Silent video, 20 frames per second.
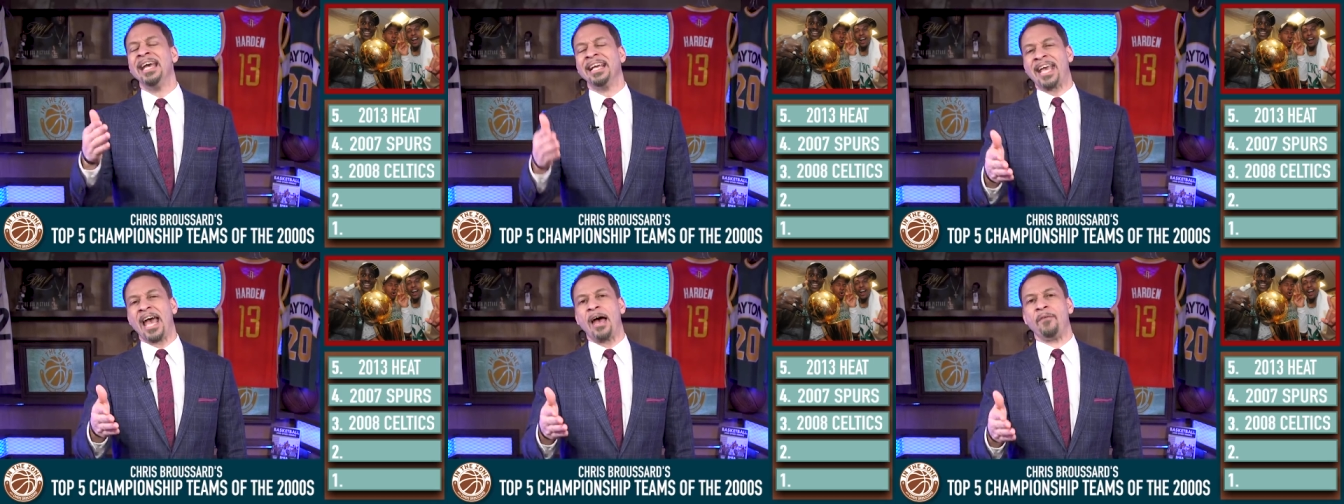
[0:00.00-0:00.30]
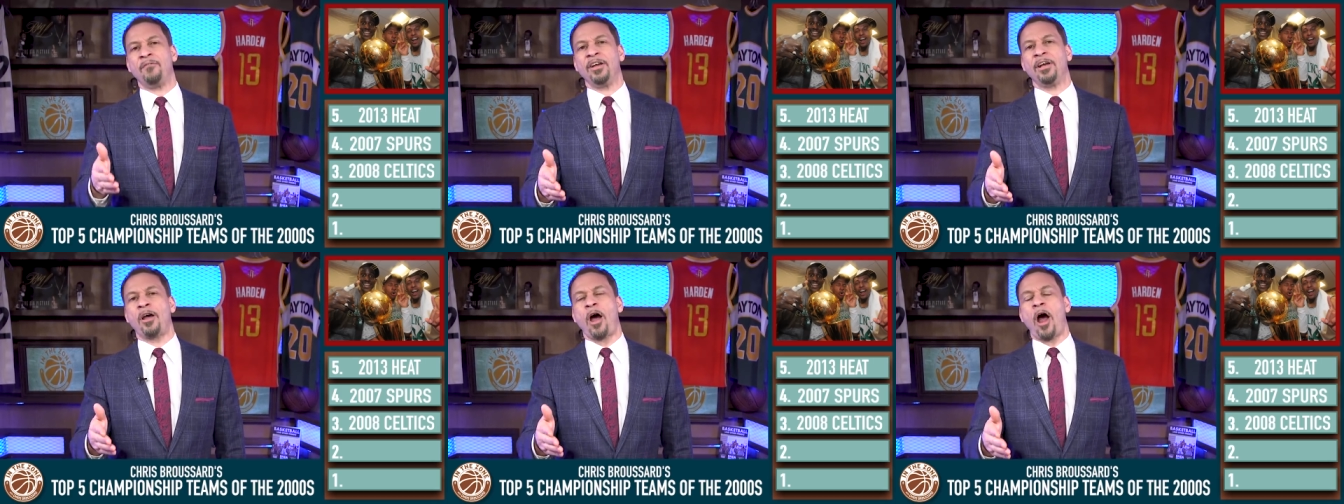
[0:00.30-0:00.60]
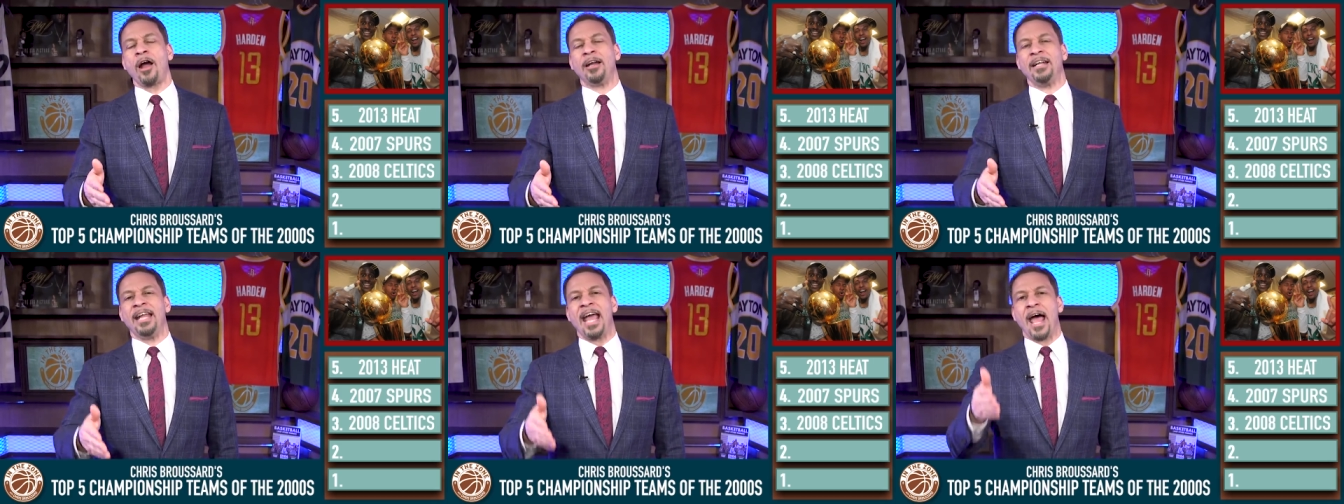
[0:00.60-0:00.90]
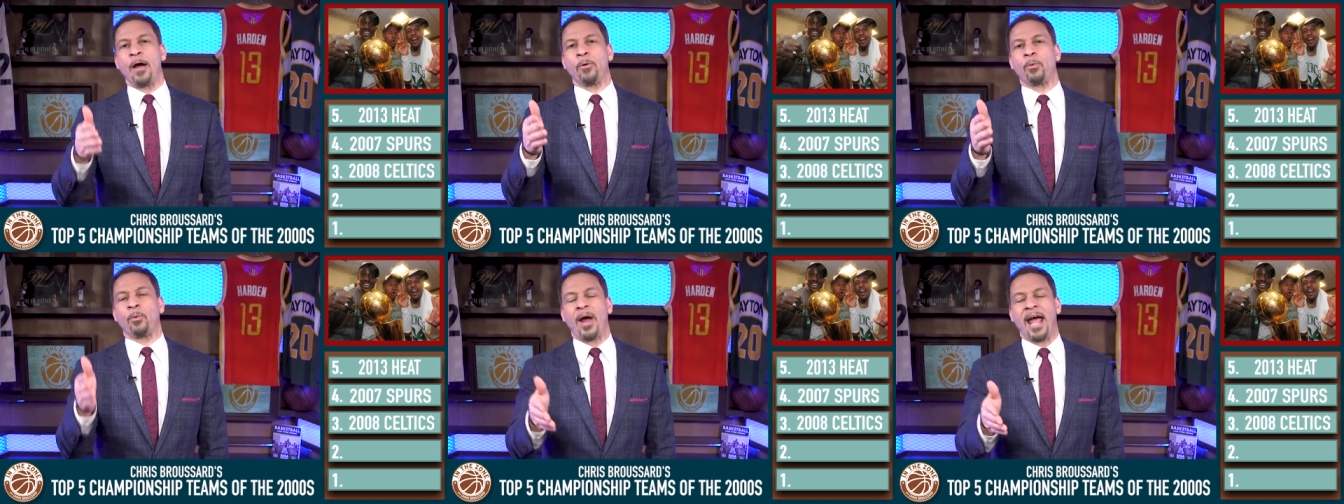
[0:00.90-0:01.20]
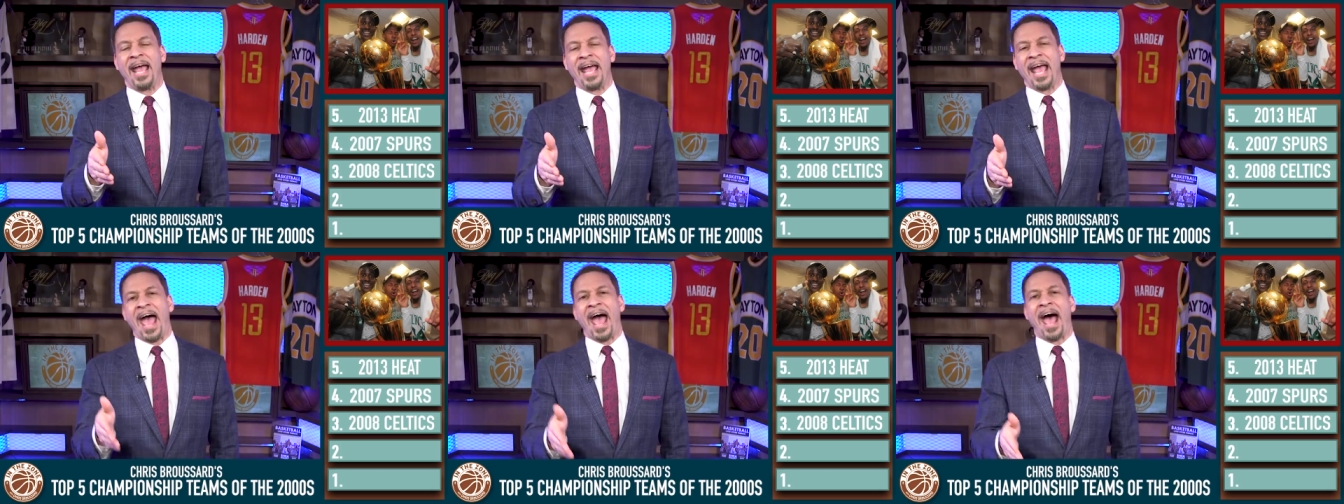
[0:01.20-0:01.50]
Kevin Garnett,
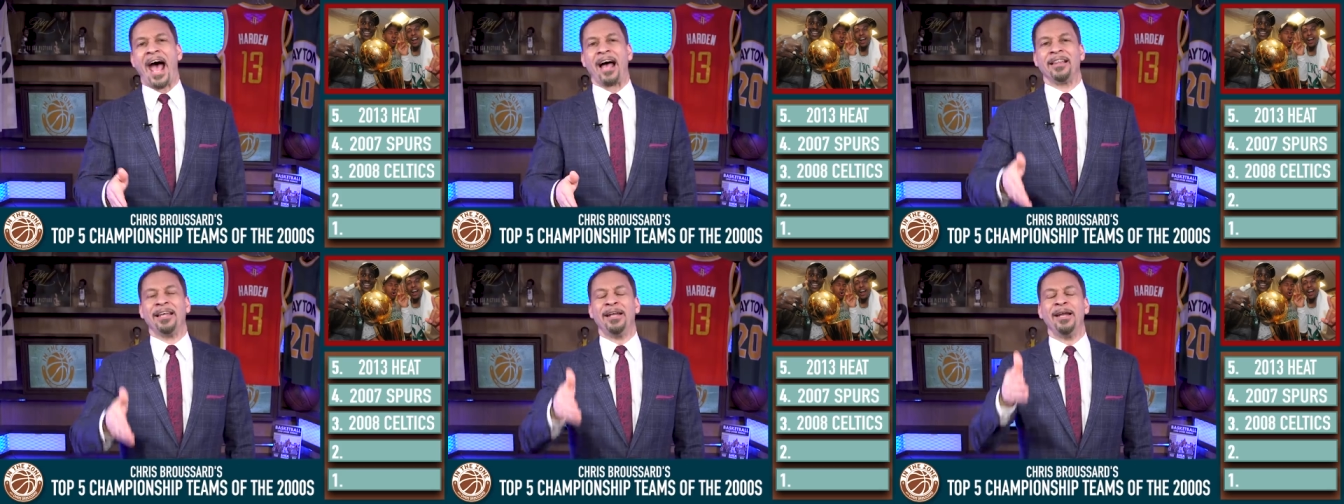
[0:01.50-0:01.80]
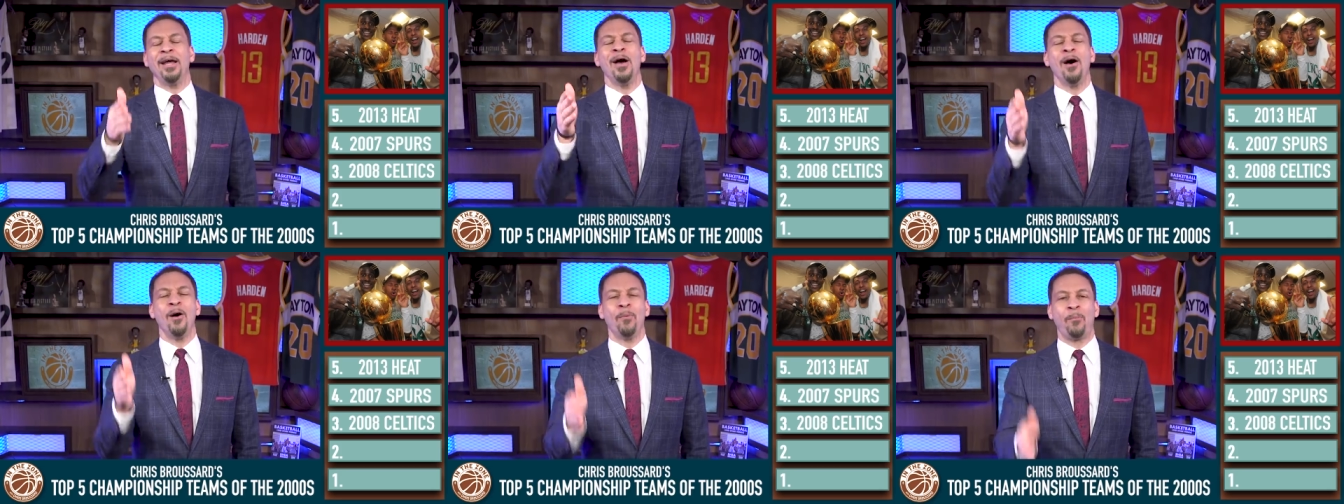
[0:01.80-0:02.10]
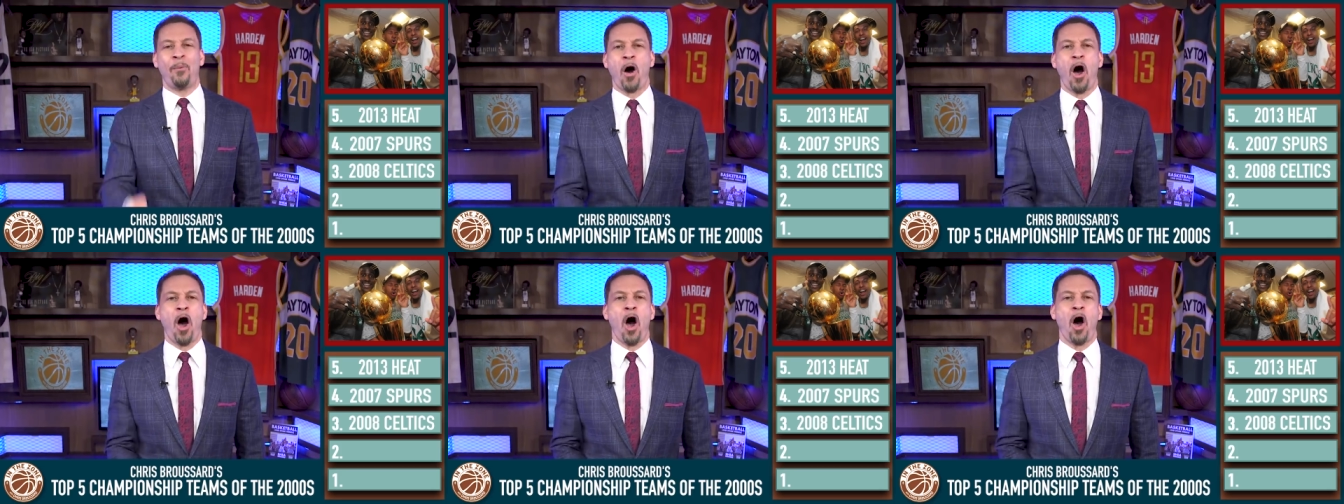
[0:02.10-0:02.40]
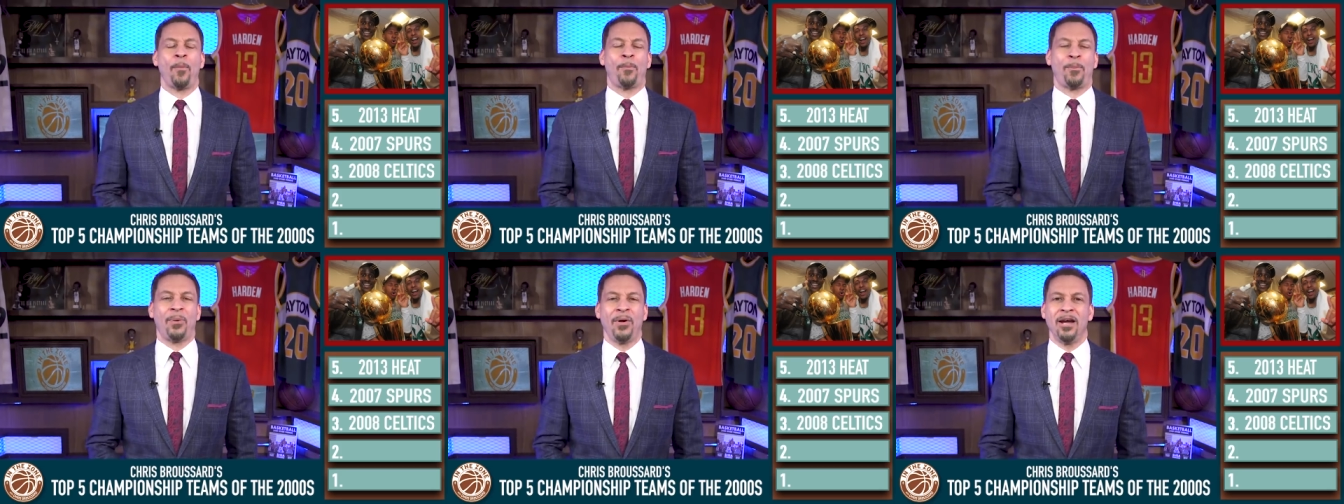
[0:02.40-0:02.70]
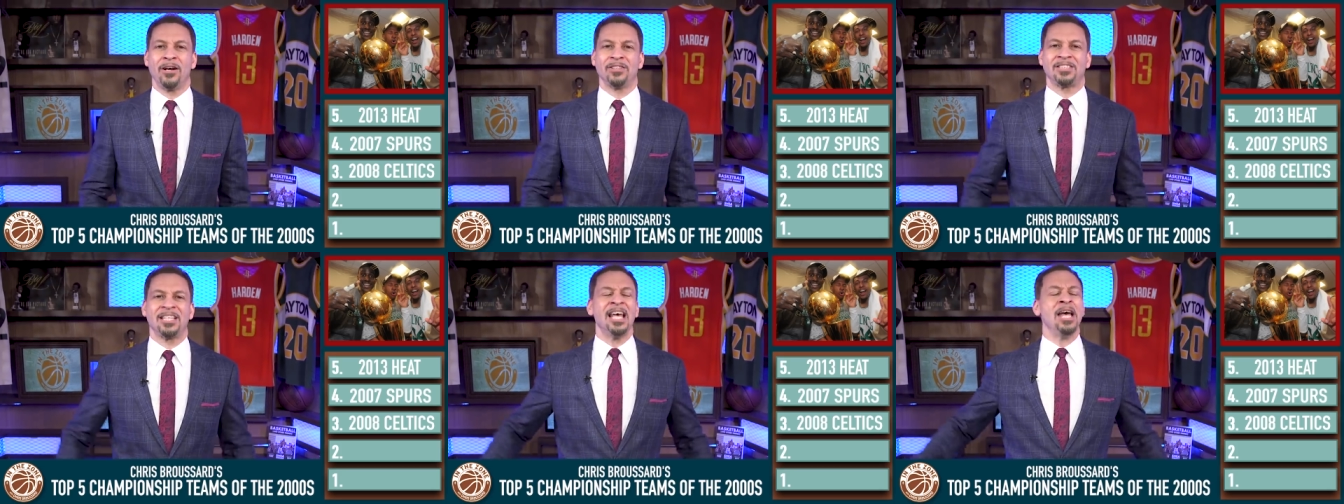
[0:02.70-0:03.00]
Ray Allen, Paul
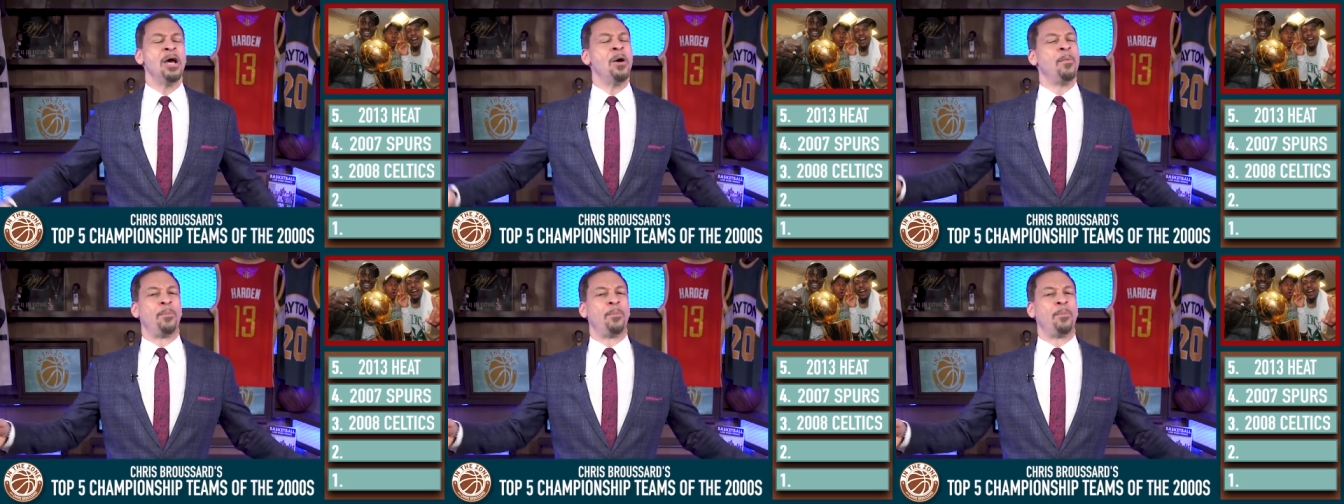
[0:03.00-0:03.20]
Pierce,